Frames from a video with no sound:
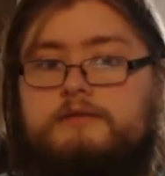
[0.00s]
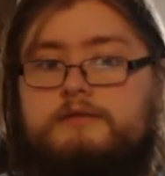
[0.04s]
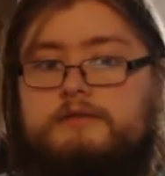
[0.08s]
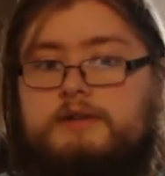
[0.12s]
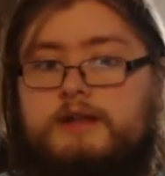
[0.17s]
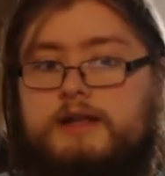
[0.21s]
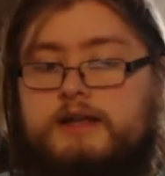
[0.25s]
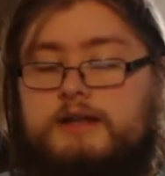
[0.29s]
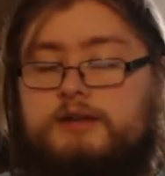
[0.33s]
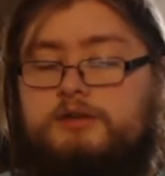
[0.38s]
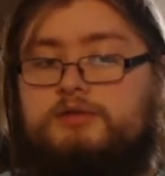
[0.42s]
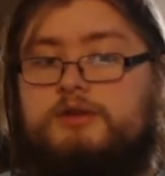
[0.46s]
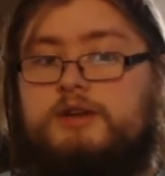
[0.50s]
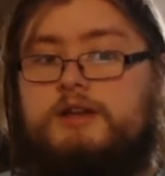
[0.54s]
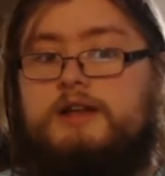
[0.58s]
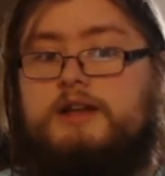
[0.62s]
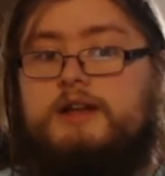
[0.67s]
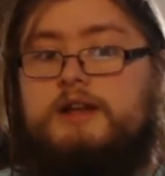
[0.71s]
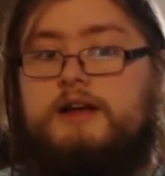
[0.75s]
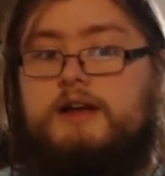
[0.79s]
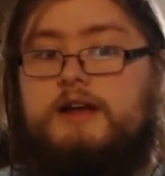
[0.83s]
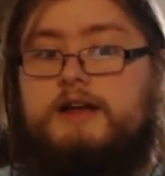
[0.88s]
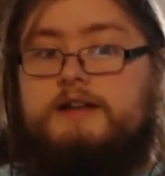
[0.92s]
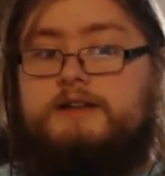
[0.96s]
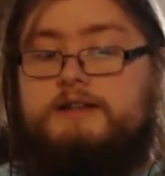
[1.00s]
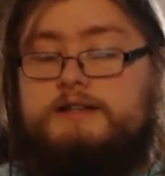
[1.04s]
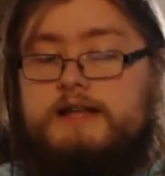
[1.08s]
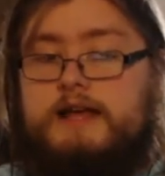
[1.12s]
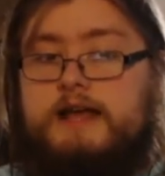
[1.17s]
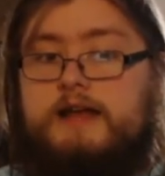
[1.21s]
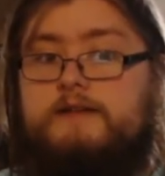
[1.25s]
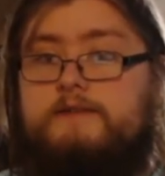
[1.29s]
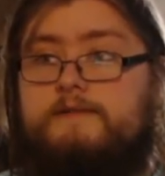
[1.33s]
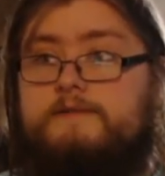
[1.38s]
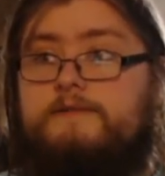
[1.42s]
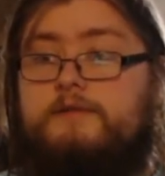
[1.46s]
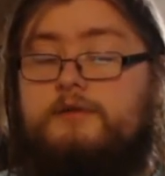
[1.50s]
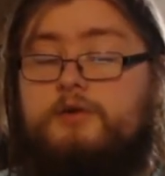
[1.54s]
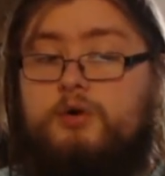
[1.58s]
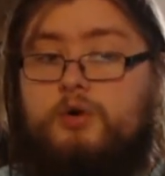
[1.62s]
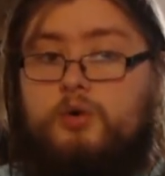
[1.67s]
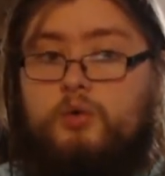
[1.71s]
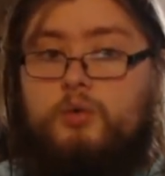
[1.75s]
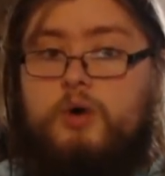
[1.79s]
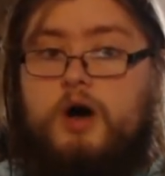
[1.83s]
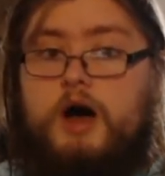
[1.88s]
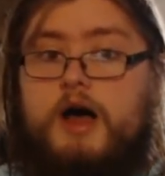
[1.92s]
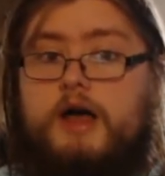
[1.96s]
Like, you get 10 for a
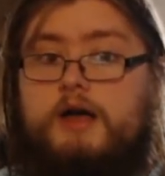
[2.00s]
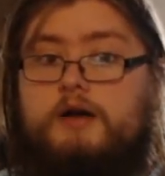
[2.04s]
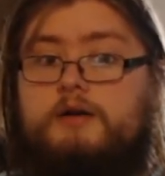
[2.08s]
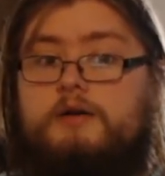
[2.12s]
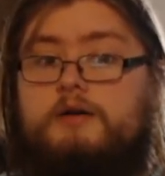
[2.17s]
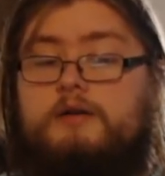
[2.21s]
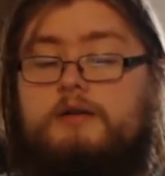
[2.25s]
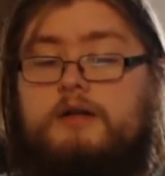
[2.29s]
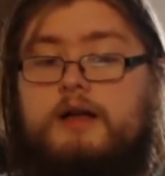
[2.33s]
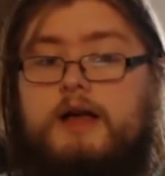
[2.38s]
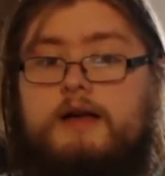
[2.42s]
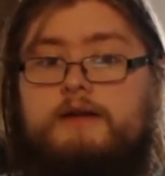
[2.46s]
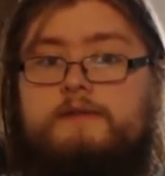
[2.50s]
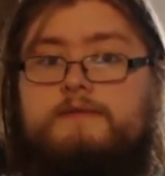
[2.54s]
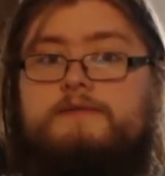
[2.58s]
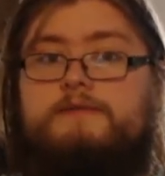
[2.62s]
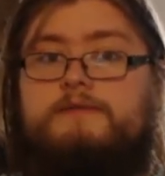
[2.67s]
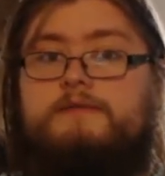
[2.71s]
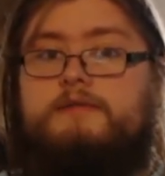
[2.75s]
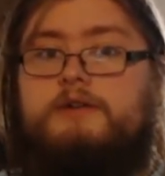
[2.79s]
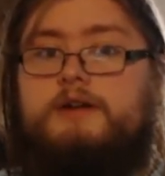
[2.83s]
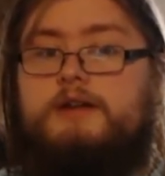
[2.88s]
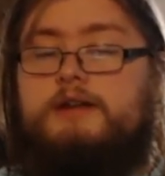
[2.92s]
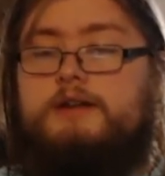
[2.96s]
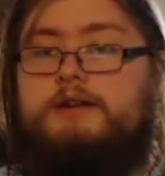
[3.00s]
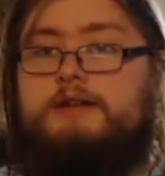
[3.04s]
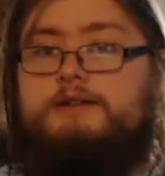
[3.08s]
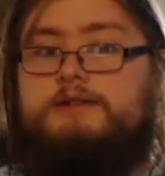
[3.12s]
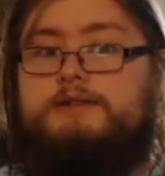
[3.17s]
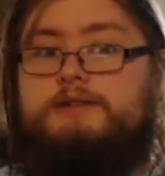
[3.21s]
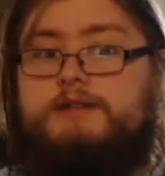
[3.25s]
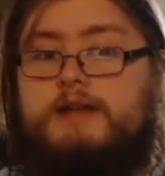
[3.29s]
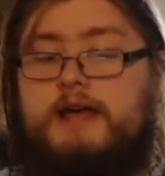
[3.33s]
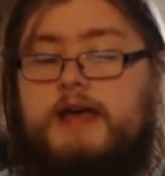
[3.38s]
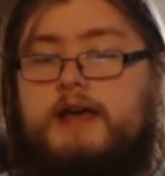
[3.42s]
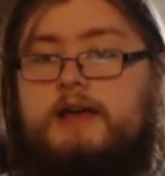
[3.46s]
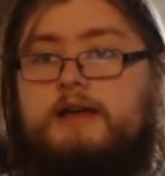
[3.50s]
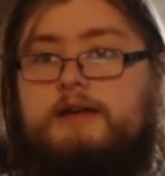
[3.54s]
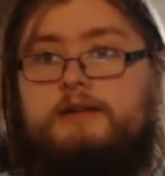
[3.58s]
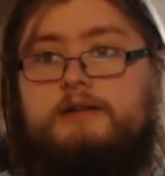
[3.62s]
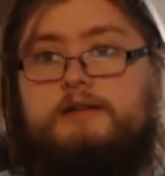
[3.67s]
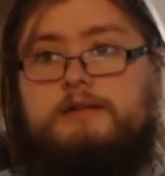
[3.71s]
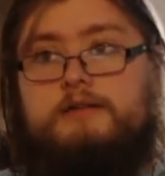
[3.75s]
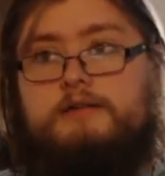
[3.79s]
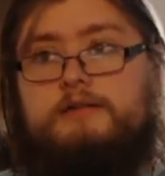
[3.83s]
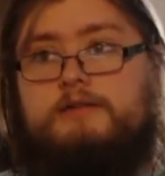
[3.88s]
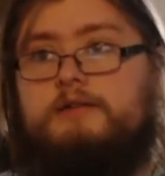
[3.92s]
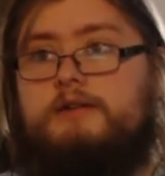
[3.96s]
while, every
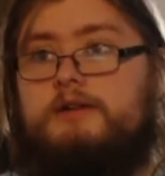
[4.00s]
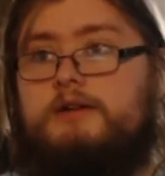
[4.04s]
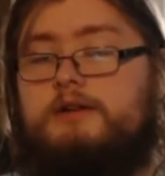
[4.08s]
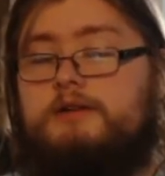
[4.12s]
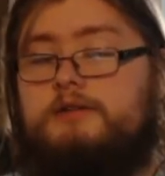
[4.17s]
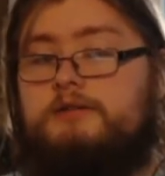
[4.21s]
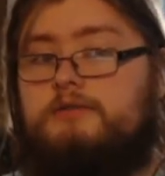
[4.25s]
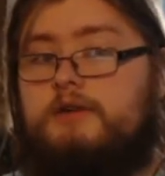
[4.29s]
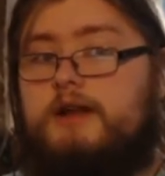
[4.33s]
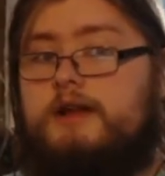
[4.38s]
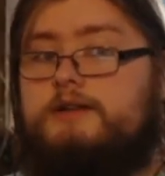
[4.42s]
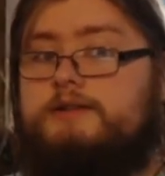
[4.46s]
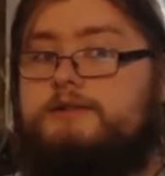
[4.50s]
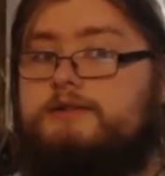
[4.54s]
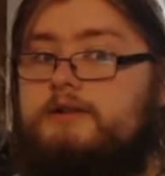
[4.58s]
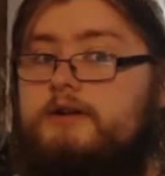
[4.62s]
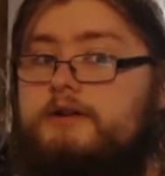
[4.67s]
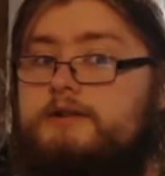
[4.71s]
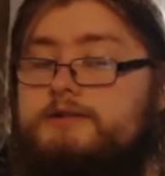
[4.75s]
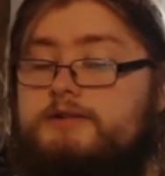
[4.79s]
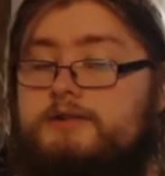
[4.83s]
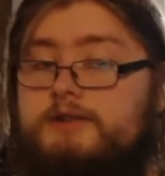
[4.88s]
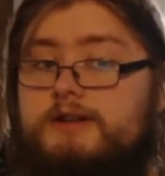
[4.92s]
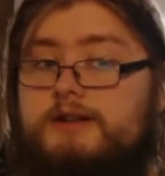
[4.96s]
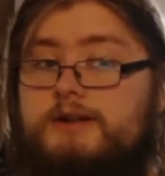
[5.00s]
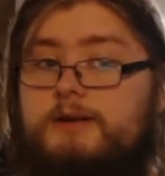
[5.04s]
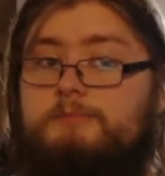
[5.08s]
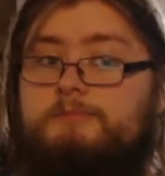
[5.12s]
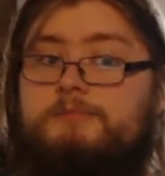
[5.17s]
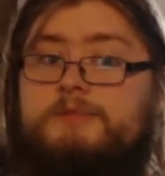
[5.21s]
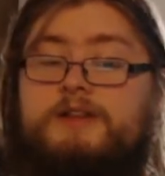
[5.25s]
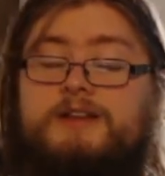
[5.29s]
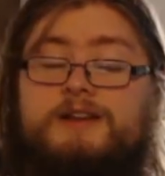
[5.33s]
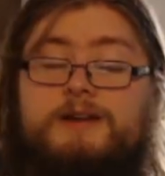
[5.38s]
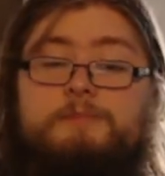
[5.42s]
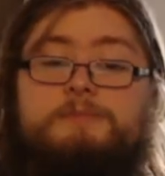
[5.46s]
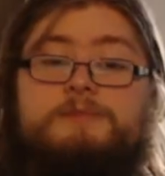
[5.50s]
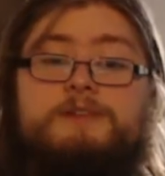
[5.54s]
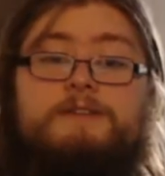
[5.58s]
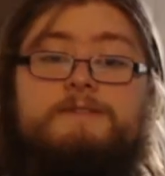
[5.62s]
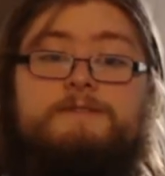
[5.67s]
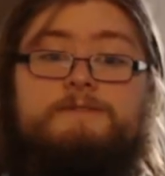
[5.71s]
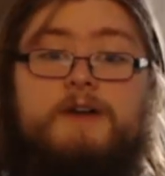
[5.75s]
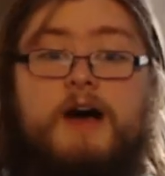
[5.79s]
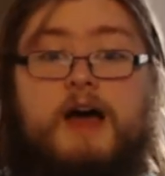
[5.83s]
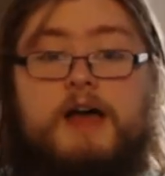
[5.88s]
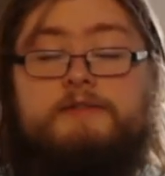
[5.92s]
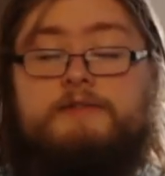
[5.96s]
10 Grand Stars, and get up to
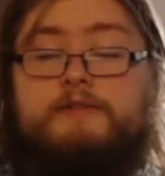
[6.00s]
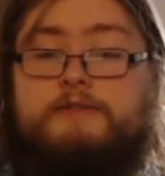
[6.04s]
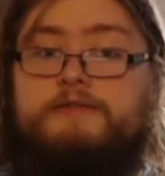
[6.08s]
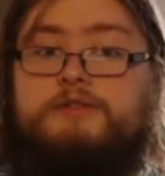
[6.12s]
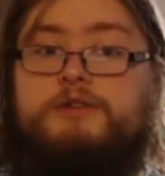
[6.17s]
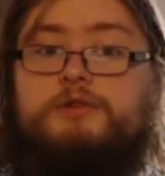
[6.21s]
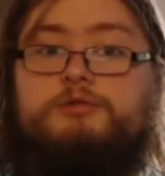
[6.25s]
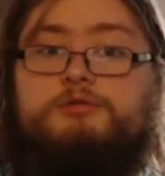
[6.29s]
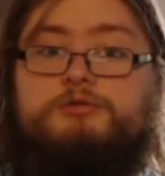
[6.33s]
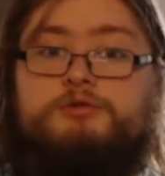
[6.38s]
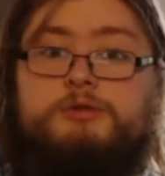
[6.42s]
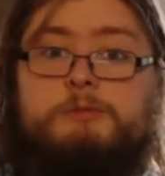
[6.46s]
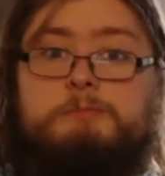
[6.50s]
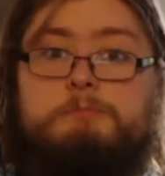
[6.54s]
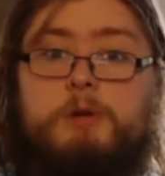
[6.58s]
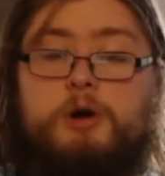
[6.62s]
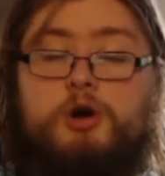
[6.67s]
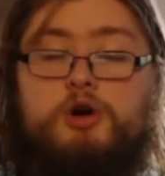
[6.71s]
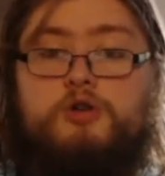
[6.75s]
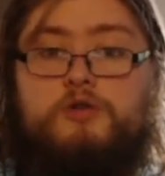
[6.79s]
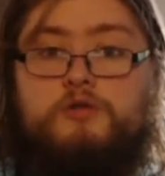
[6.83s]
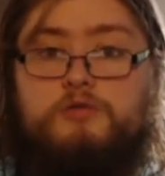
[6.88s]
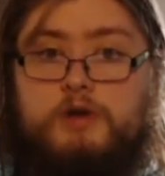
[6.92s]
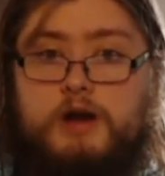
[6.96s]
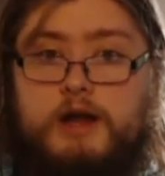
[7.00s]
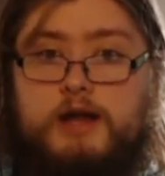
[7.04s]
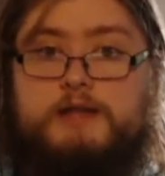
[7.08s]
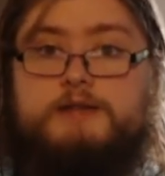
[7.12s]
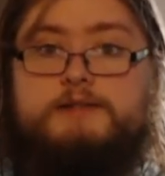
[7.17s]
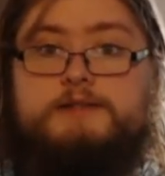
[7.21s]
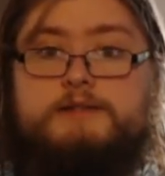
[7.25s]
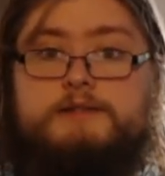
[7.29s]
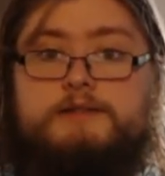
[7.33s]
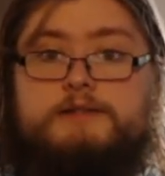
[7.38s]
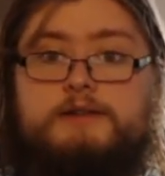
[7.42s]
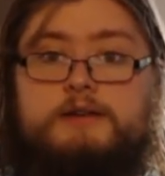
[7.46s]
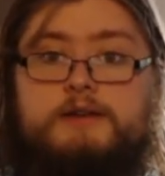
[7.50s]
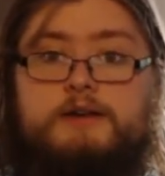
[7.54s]
5 of those per race